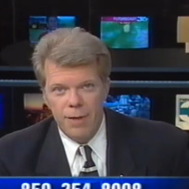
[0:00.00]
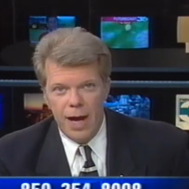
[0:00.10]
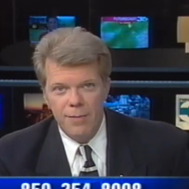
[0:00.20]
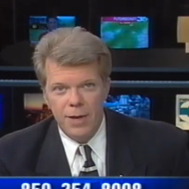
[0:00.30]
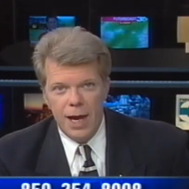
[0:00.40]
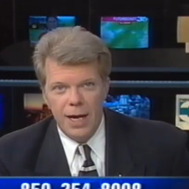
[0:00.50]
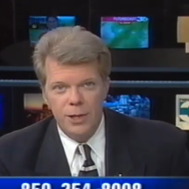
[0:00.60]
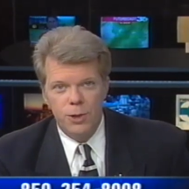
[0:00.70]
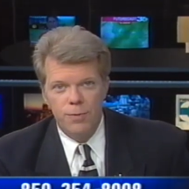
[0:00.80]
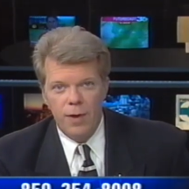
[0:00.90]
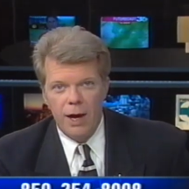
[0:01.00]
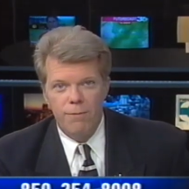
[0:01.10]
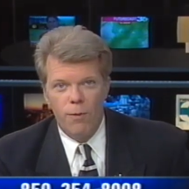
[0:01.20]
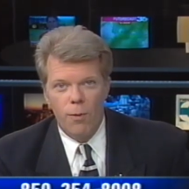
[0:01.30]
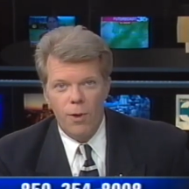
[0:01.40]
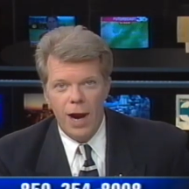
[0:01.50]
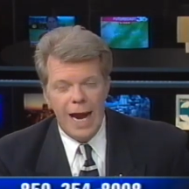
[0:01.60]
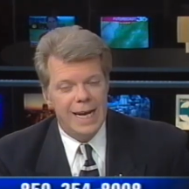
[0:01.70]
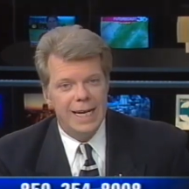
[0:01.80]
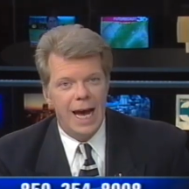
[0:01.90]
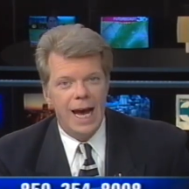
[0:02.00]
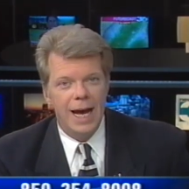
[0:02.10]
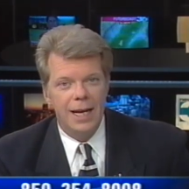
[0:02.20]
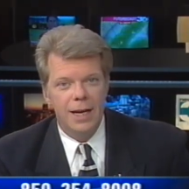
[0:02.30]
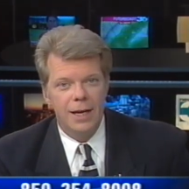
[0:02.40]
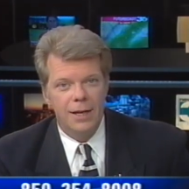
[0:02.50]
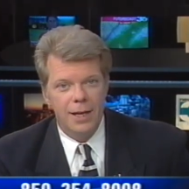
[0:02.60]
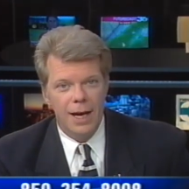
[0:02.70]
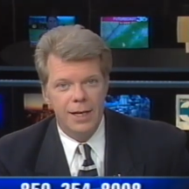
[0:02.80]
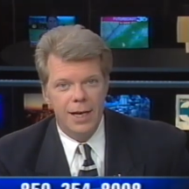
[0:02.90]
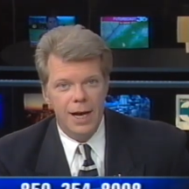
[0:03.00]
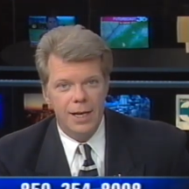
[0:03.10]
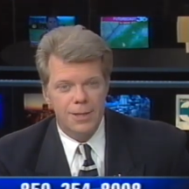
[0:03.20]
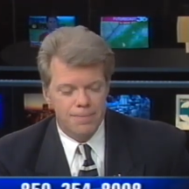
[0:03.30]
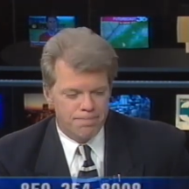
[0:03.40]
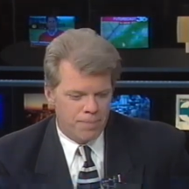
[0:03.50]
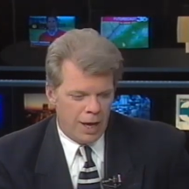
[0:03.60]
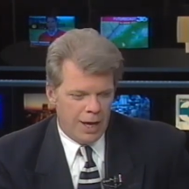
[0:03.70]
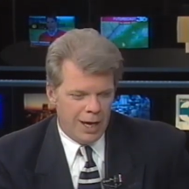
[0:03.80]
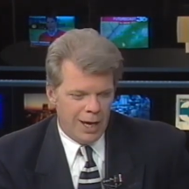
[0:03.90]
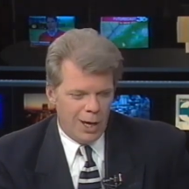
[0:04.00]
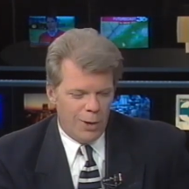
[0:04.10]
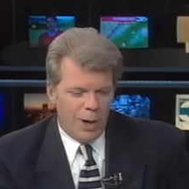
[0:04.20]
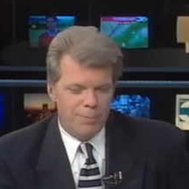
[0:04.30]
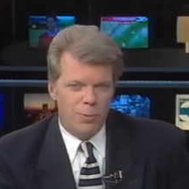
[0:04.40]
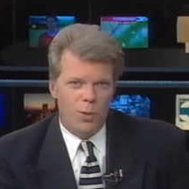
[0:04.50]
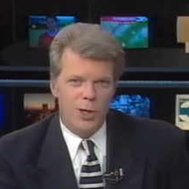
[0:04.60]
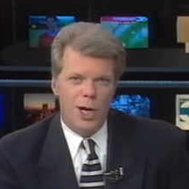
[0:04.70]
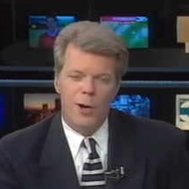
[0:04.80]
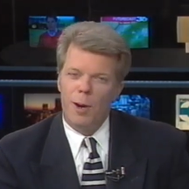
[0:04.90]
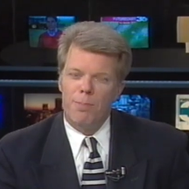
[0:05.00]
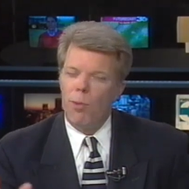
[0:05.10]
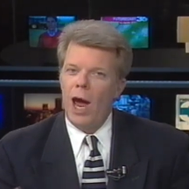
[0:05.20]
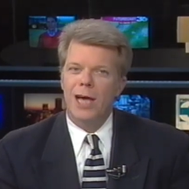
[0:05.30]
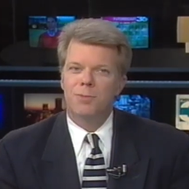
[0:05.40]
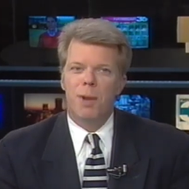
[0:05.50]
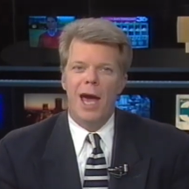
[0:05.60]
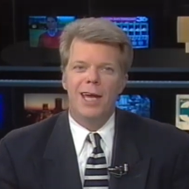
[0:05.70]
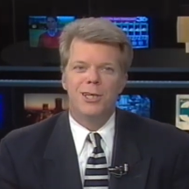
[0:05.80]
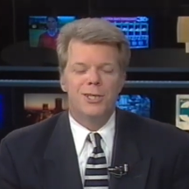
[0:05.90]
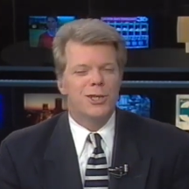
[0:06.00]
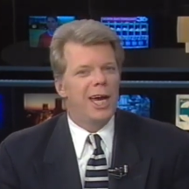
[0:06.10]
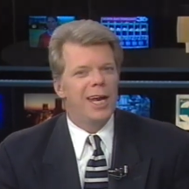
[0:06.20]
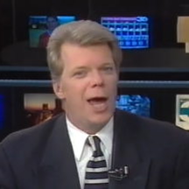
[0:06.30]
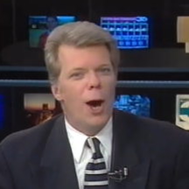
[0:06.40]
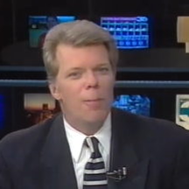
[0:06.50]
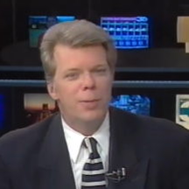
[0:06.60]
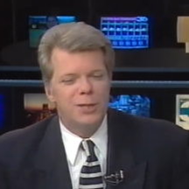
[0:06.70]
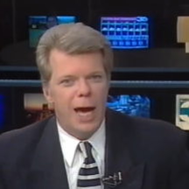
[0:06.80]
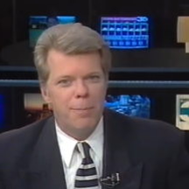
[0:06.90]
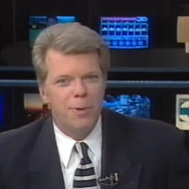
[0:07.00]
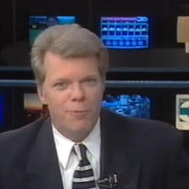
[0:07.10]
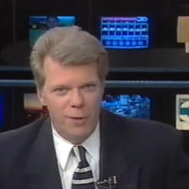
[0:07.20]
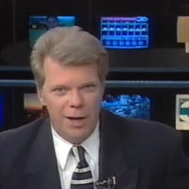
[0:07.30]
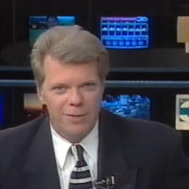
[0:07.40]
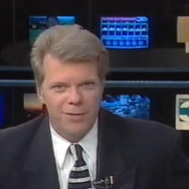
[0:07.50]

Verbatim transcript: 859-254-8998. Well, when you hear a brass band, you just can't help tap your foot.